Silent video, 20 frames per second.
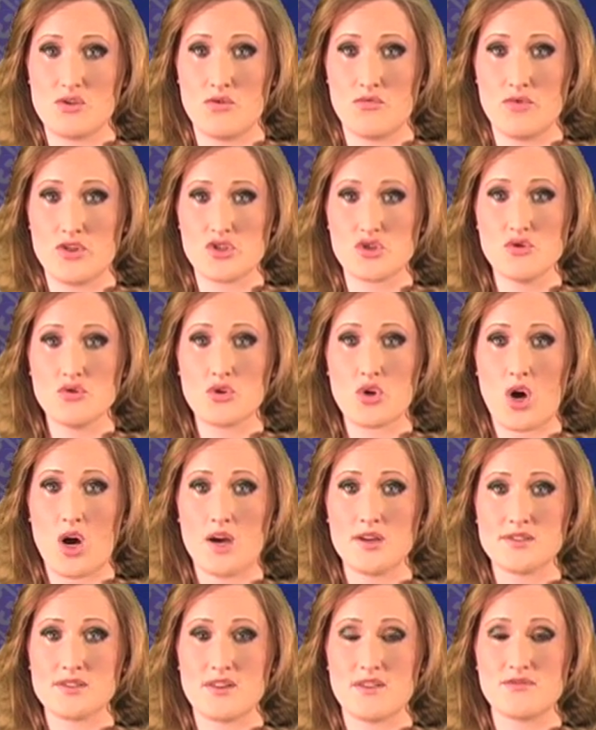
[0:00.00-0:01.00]
original
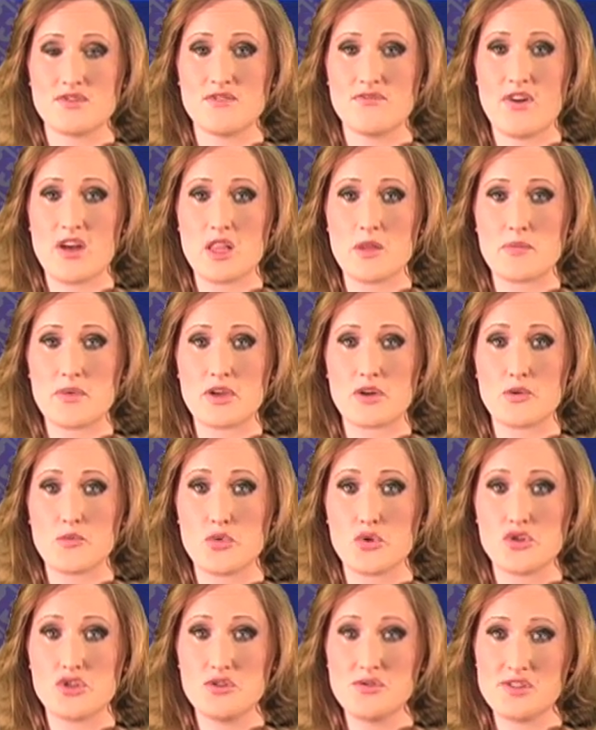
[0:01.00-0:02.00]
cost of developing or
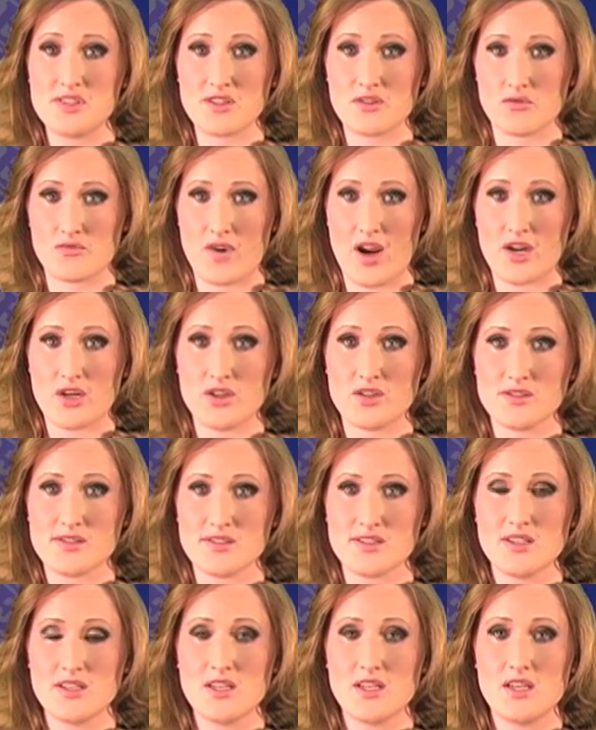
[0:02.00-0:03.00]
producing the records.